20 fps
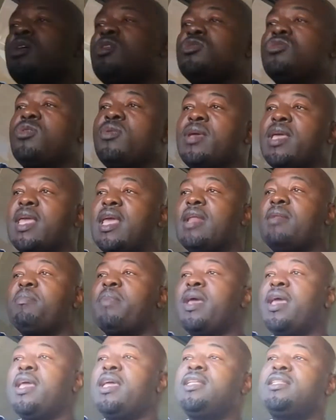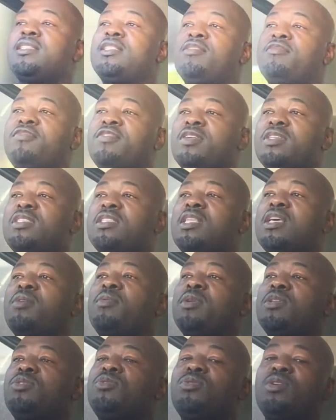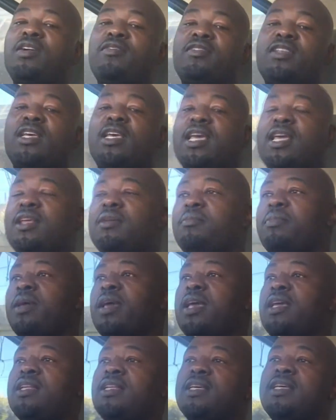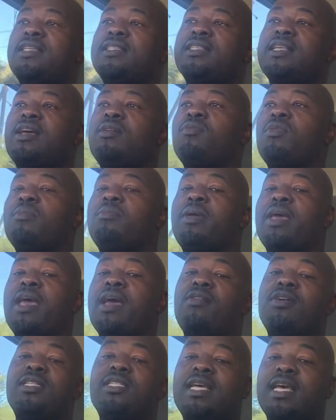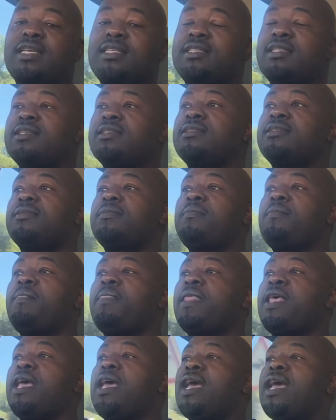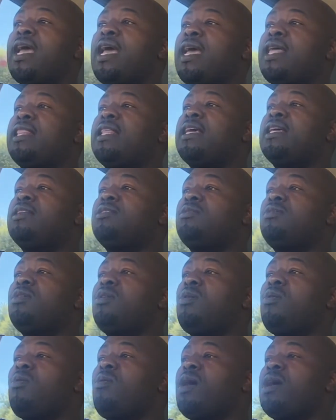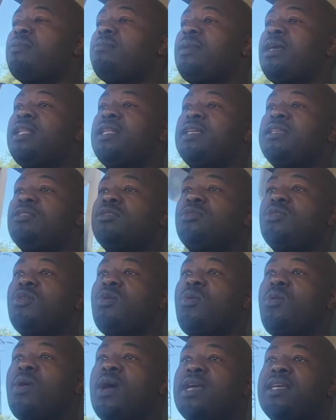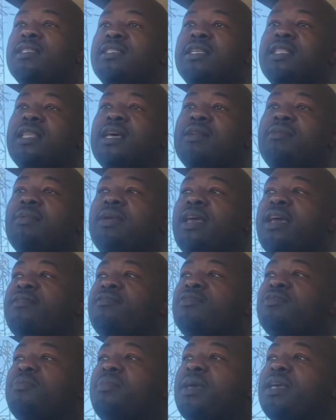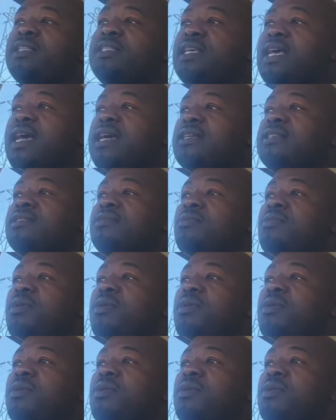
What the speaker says: So we get paid. The first thing we do after getting paid is that we pay our taxes. And then one may need to know, why is it that we have to pay tax?